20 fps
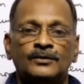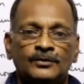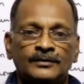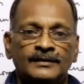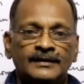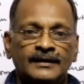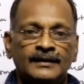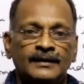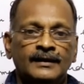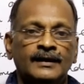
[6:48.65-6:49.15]

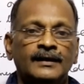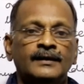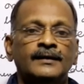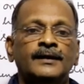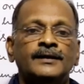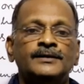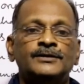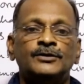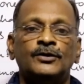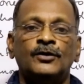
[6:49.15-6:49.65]
to the
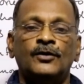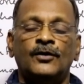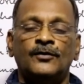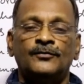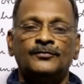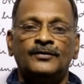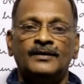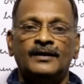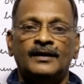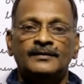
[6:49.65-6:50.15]
ratio
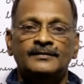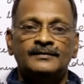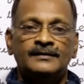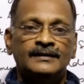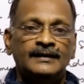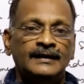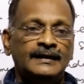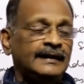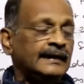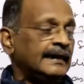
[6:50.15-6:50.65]
of
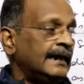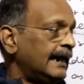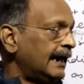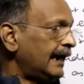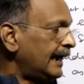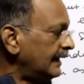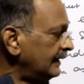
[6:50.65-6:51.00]
velocity